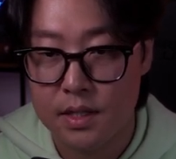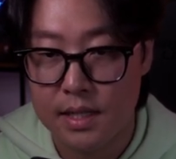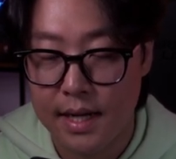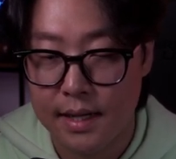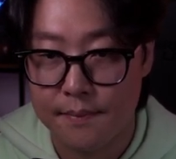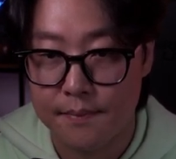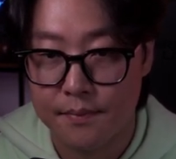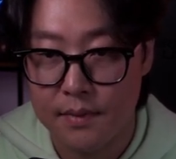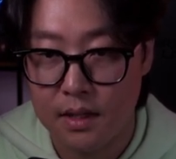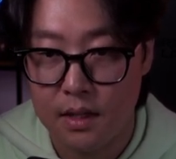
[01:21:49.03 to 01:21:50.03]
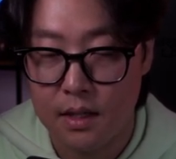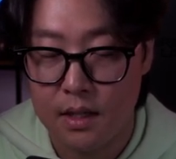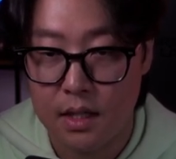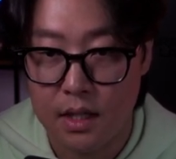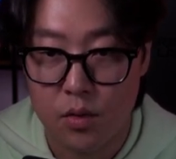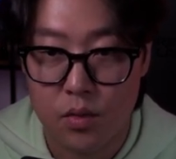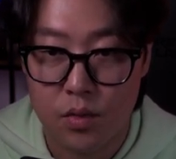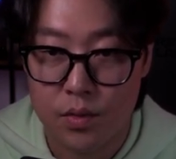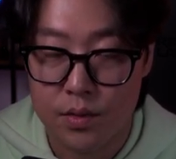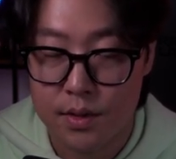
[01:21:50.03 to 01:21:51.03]
state
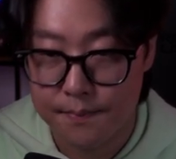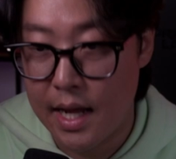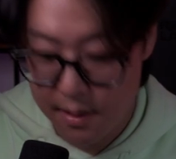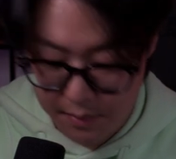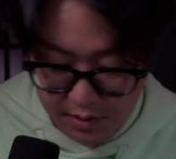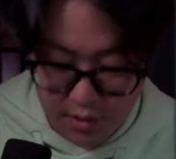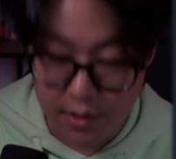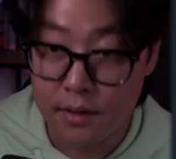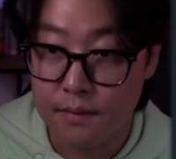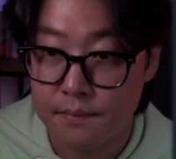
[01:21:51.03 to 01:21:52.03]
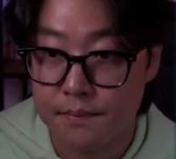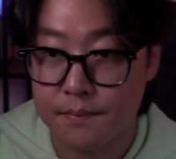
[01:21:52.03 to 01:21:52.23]
equals enemy turn.